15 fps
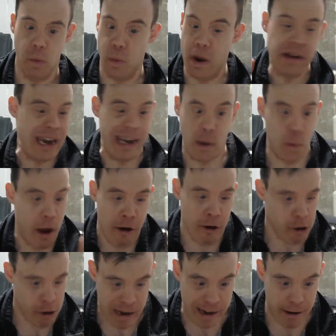went
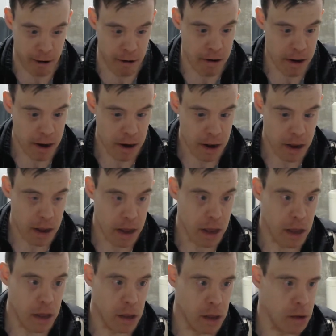anywhere here
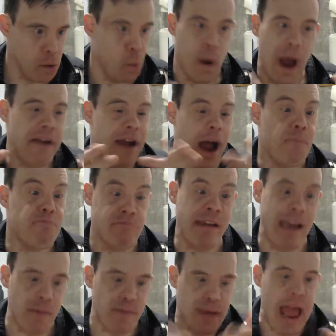why not
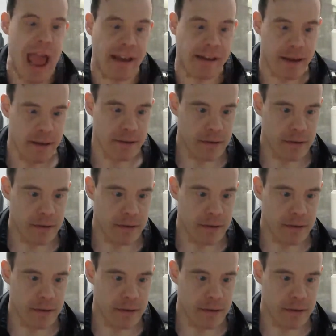bring it back,